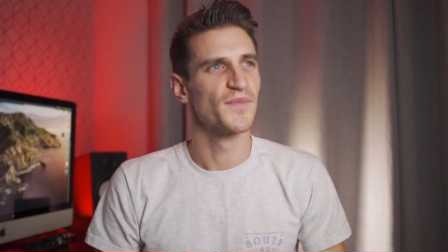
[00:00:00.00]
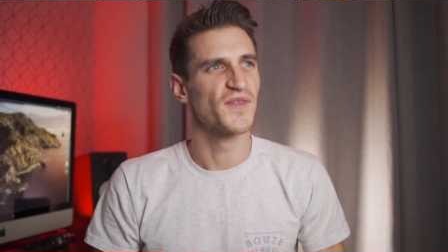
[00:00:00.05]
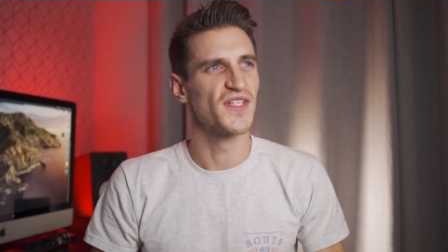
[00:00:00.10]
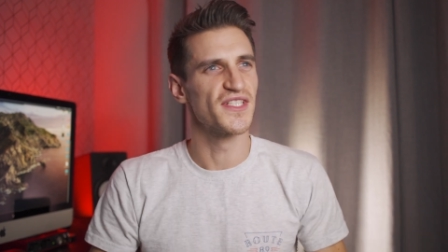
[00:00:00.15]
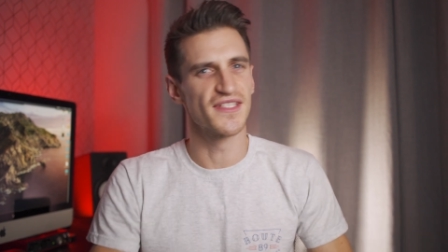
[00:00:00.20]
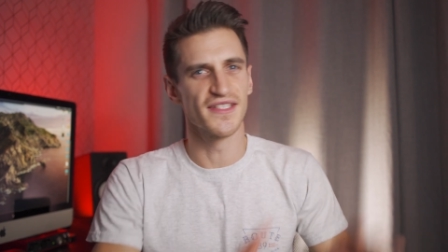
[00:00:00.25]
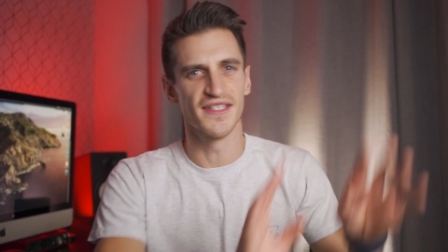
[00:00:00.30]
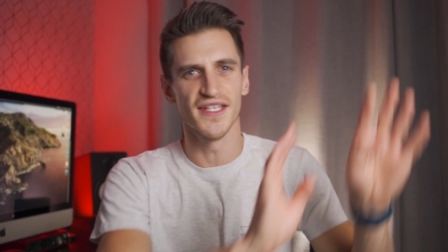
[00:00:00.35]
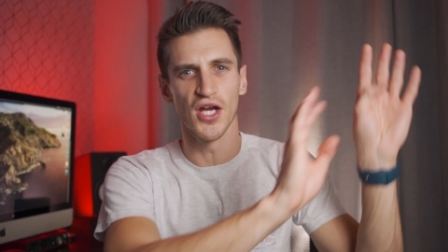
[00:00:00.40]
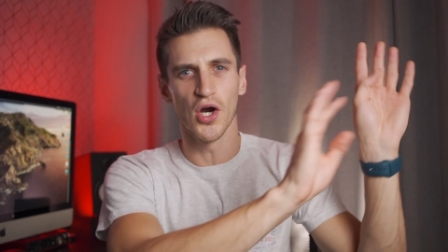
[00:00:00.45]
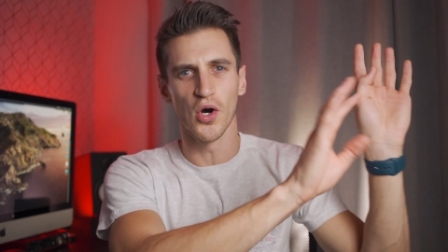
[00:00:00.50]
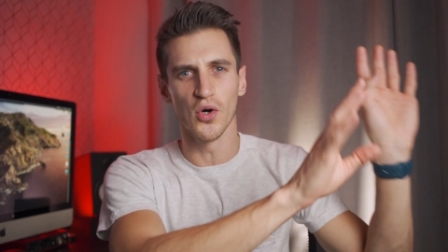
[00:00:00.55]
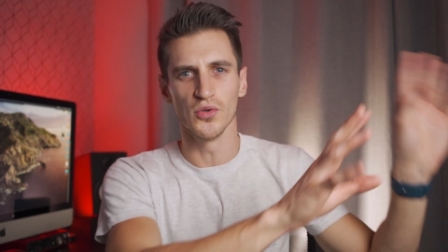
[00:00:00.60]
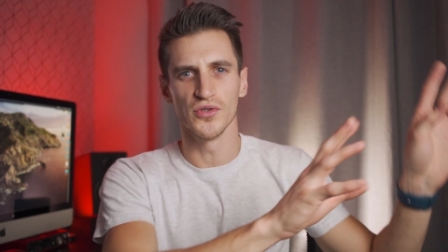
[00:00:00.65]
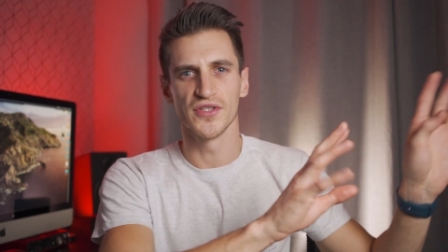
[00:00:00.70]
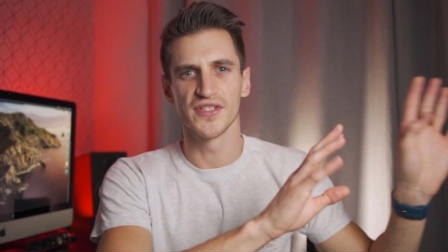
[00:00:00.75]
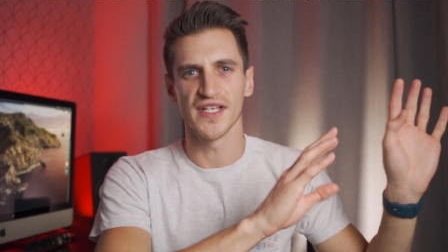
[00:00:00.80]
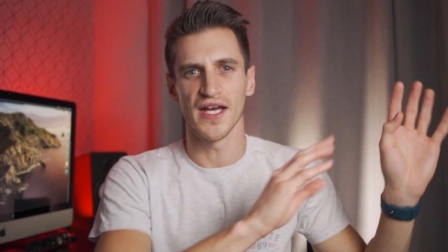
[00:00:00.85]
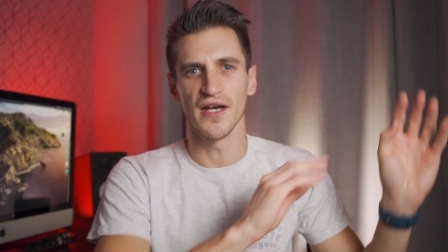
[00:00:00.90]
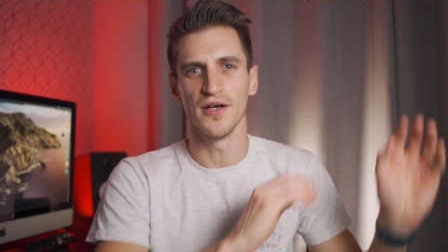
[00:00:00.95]
This is the
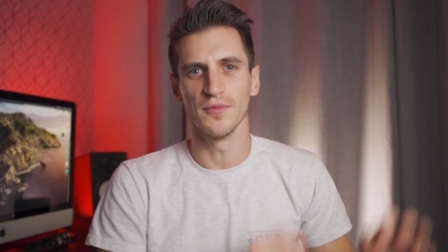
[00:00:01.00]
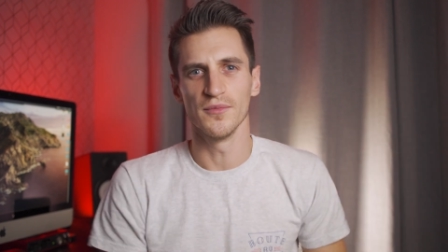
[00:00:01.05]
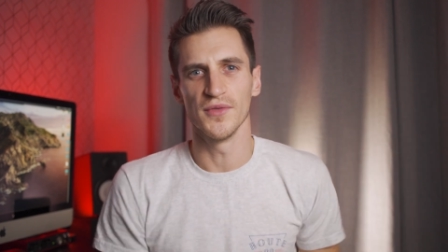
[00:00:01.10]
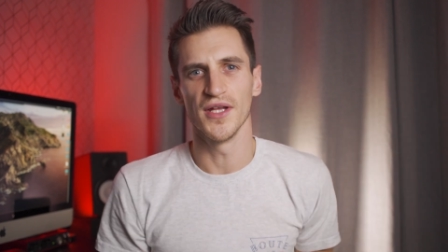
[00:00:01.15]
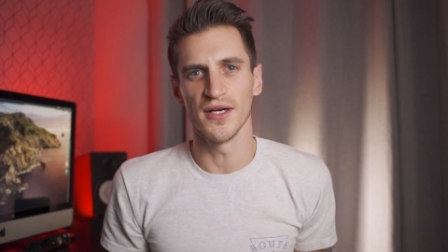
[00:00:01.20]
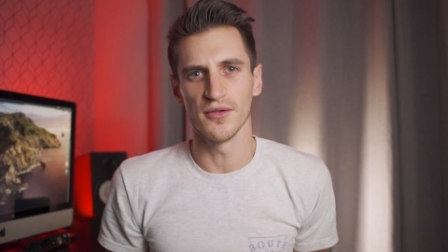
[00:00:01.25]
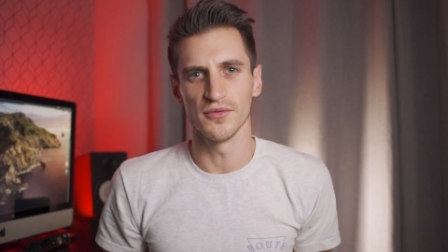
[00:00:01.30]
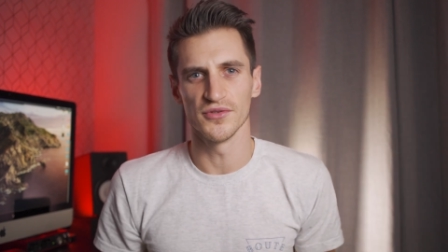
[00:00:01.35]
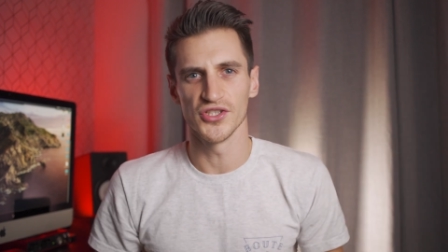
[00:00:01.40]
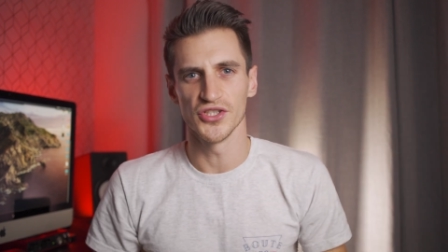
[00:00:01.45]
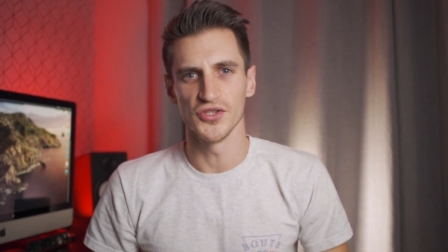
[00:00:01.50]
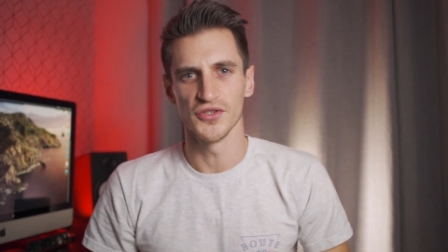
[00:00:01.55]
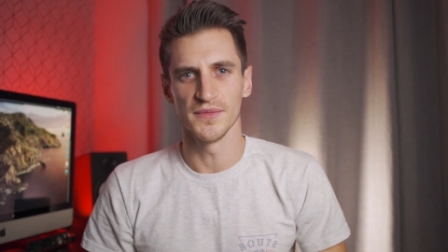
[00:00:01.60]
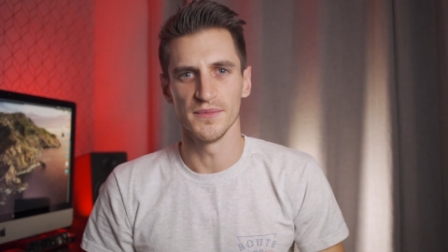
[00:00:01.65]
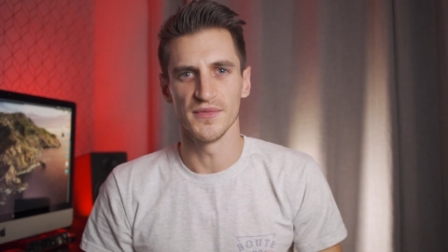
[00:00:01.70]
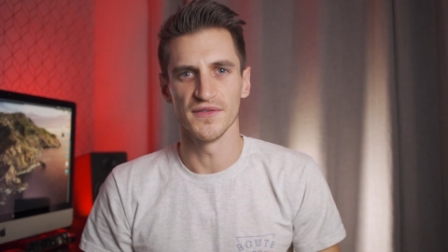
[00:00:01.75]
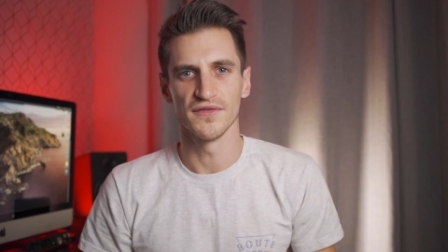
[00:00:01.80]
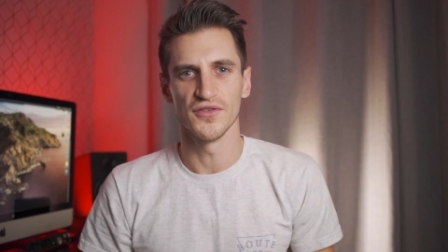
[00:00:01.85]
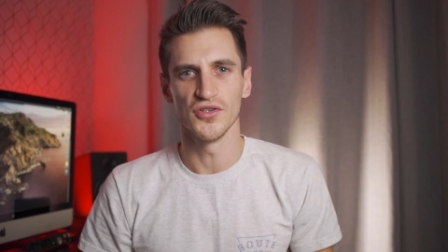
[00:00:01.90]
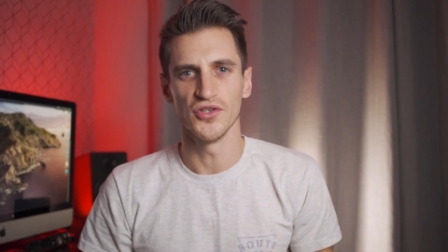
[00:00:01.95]
old setup that I was using
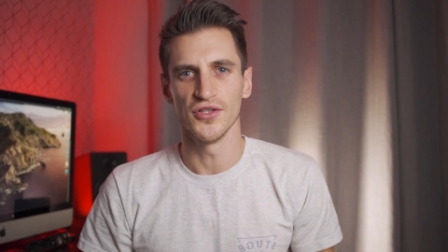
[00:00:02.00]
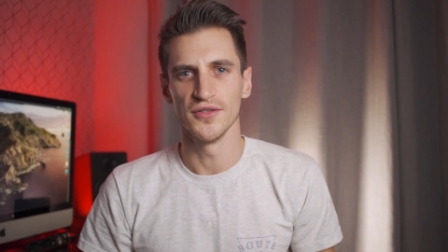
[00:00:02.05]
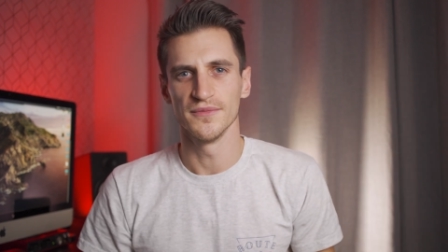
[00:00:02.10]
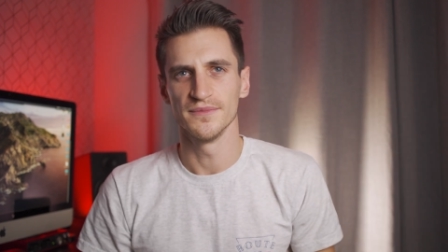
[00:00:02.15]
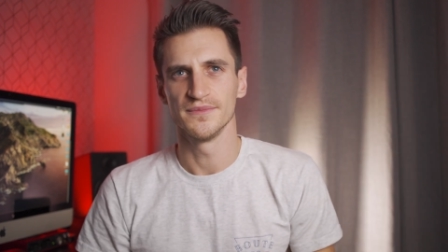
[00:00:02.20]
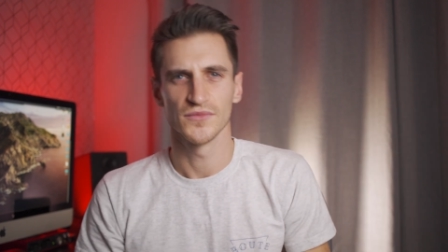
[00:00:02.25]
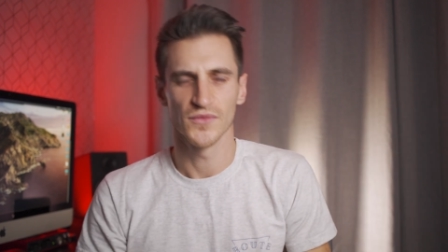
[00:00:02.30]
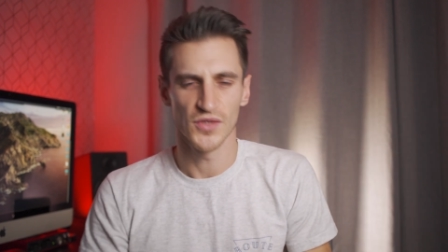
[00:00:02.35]
before.